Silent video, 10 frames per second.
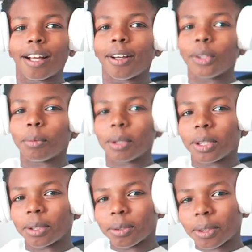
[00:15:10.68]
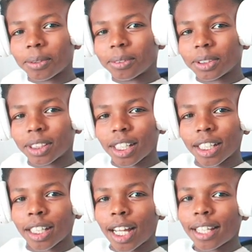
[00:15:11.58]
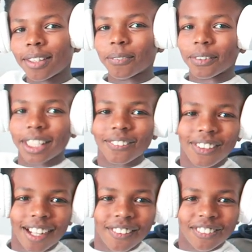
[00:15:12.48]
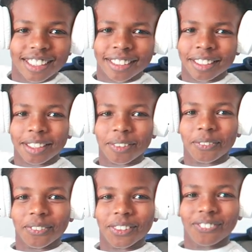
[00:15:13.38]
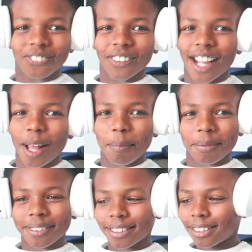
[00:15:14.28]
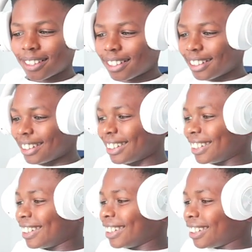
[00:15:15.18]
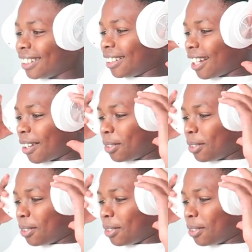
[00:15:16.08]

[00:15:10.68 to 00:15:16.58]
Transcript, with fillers: Oh, you mean you don't? You're not. I can't read while I'm listening. I know. Math. We know we know. I